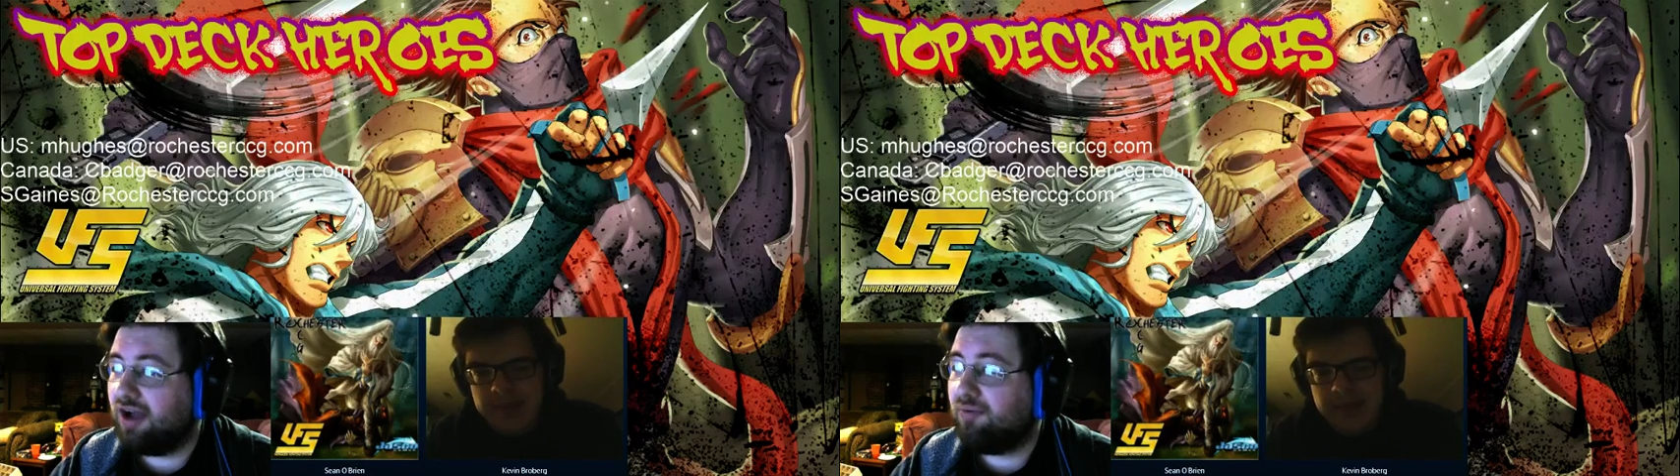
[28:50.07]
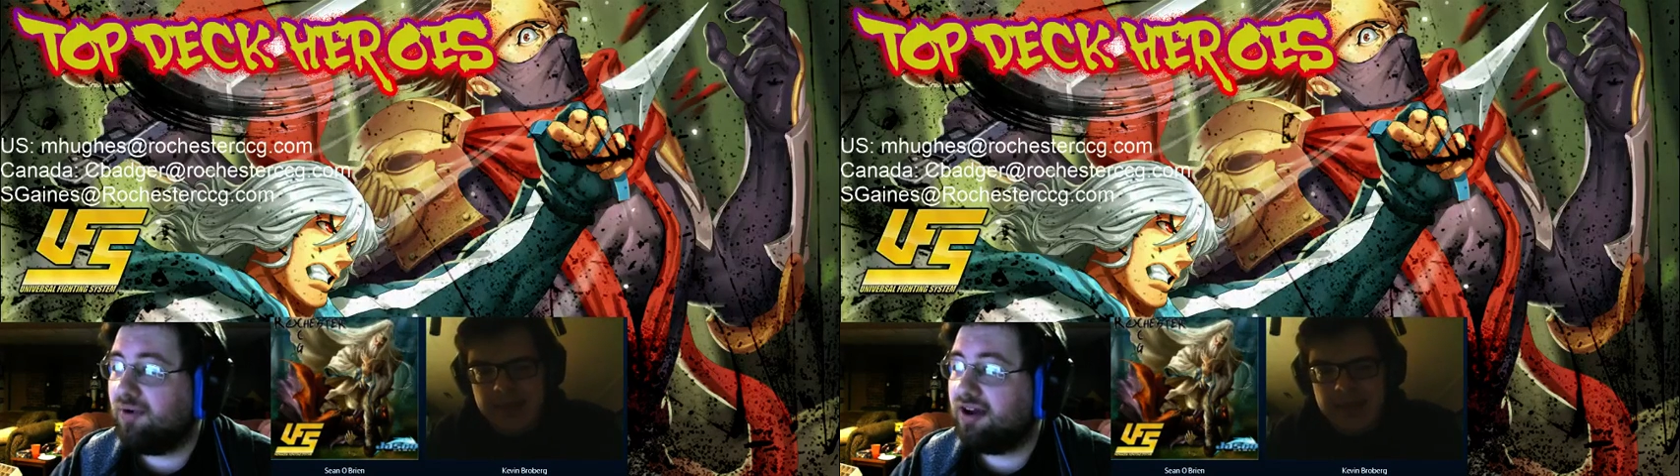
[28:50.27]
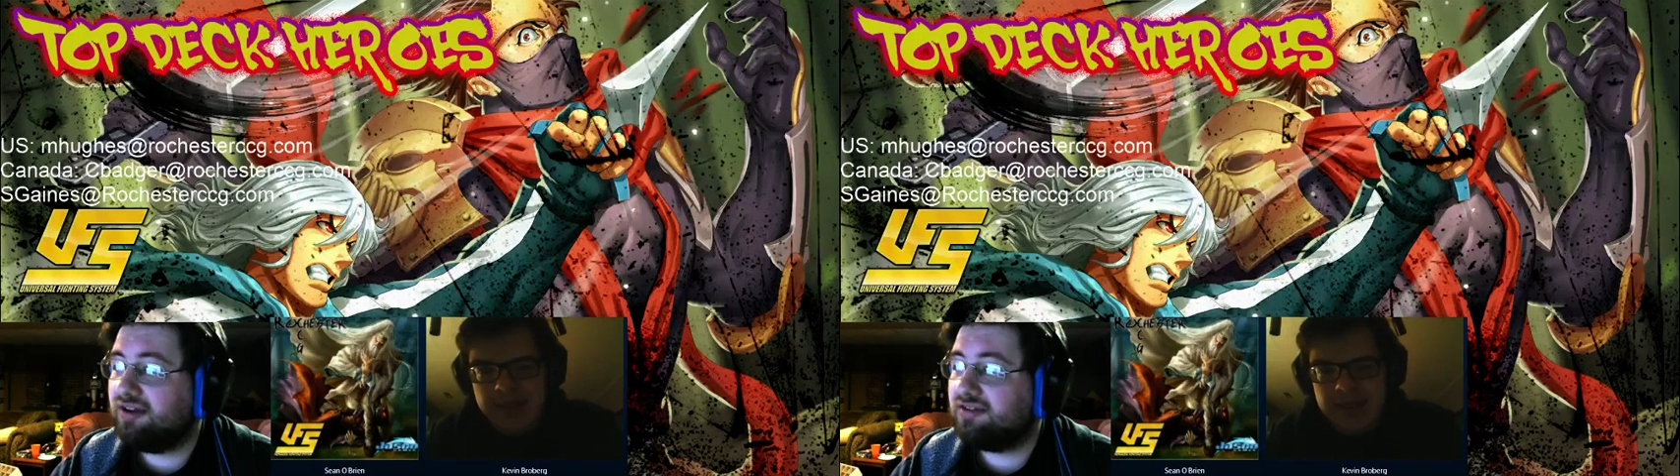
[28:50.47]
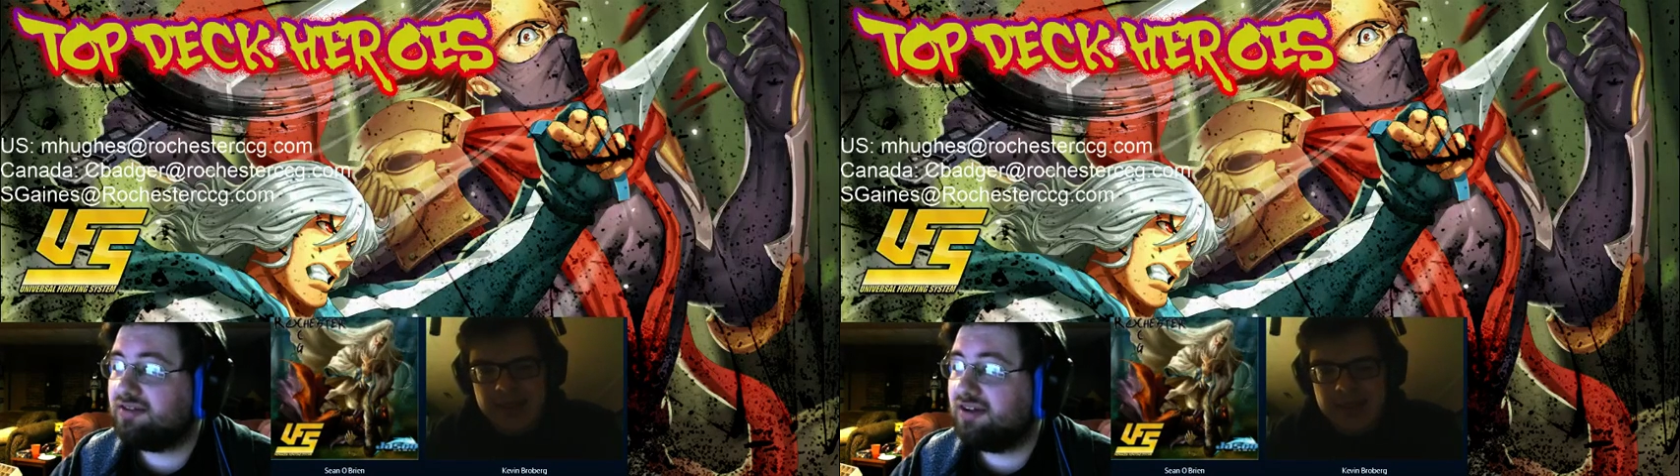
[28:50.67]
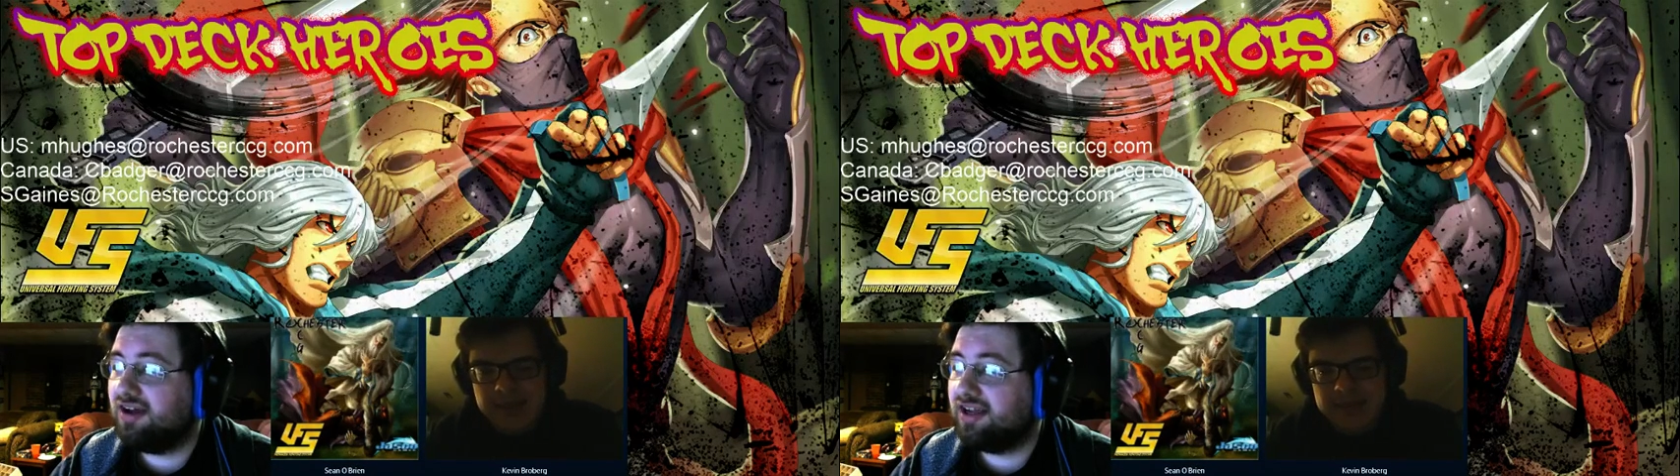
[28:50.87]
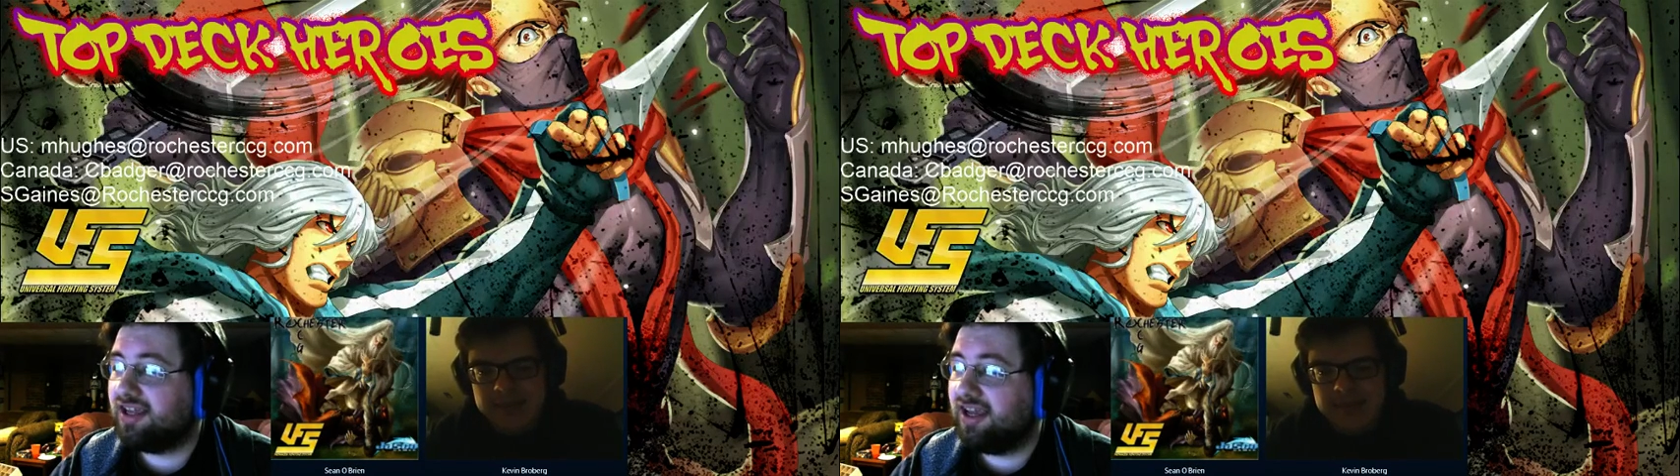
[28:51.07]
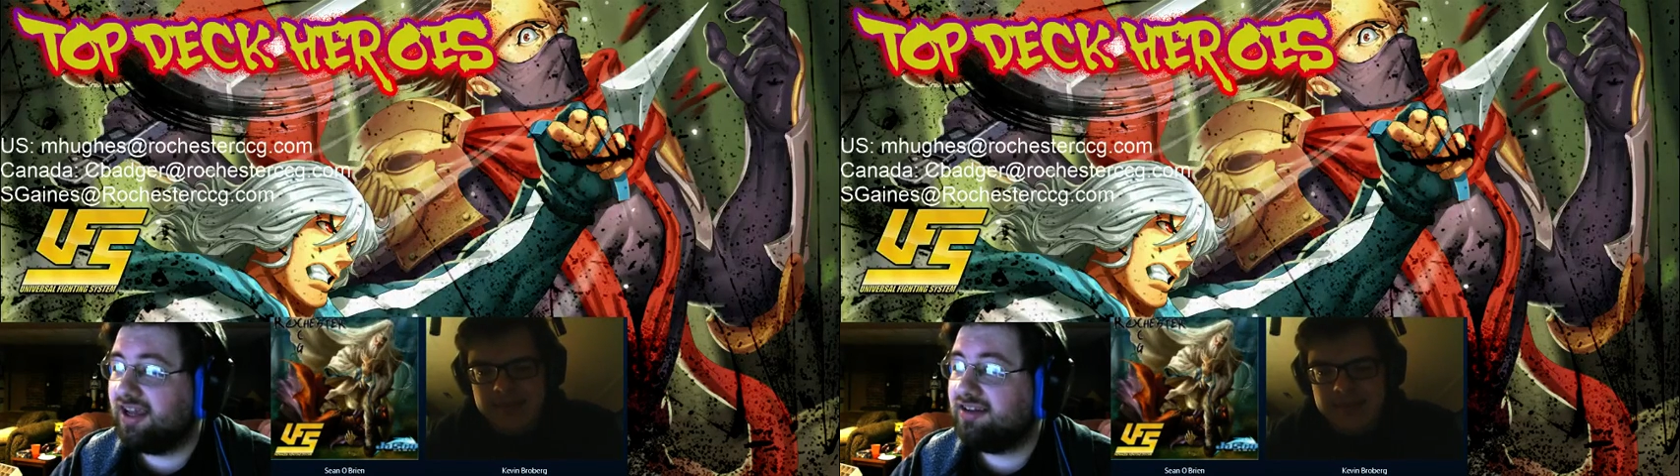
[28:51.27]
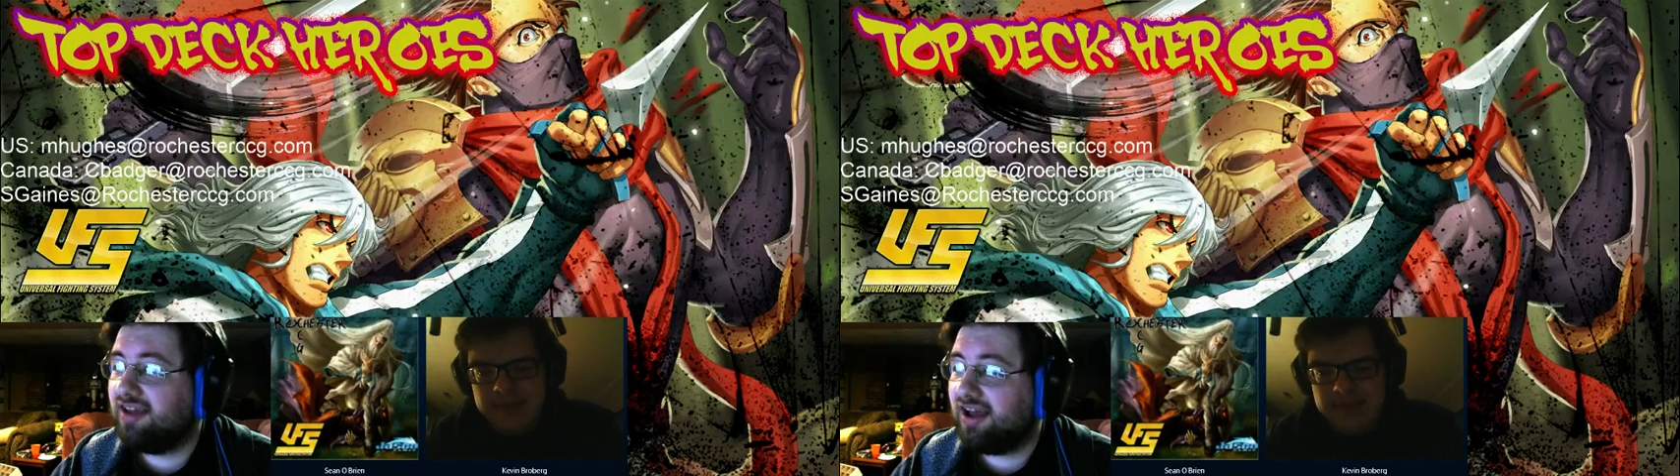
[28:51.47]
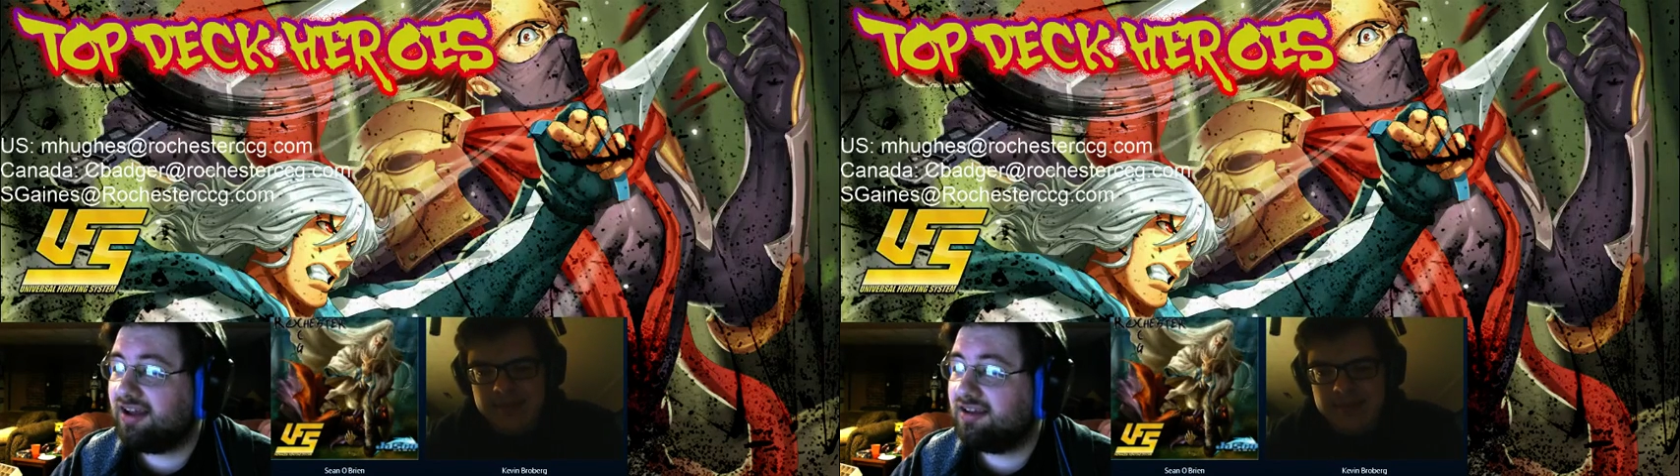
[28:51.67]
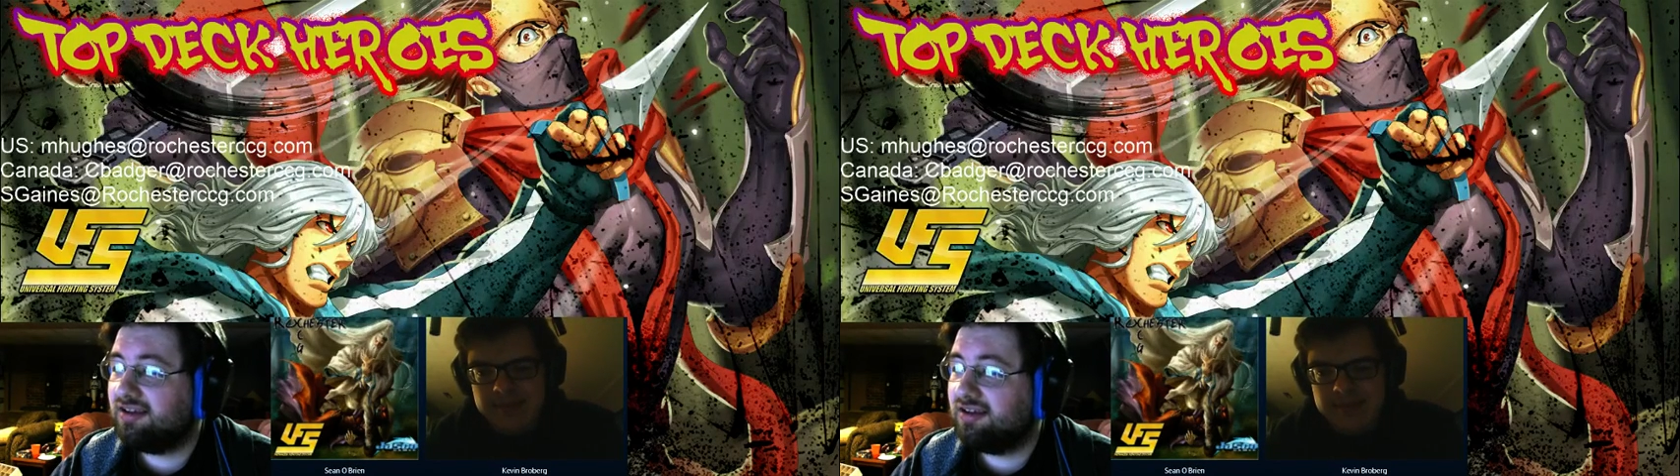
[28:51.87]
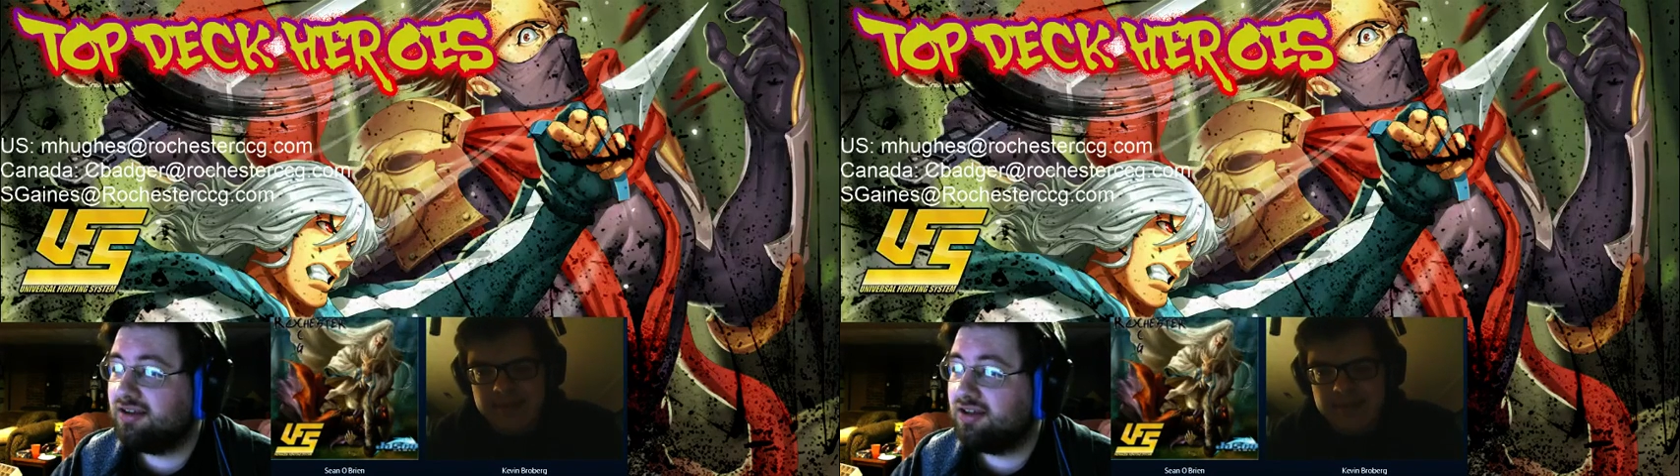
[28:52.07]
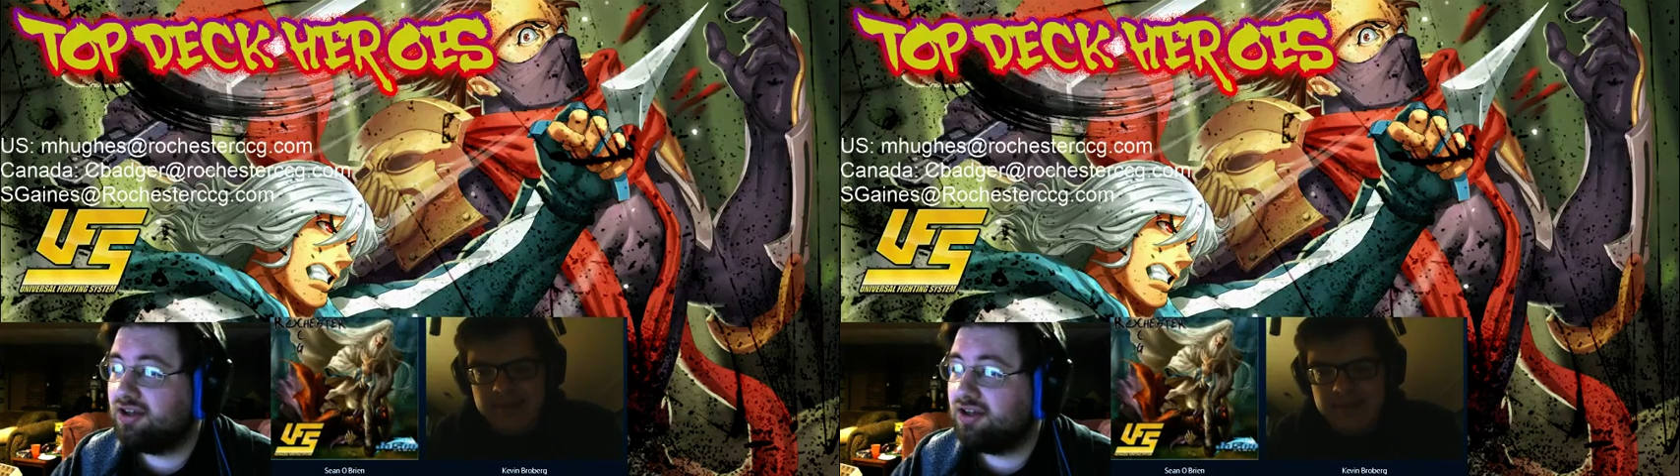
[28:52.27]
I want a King deck.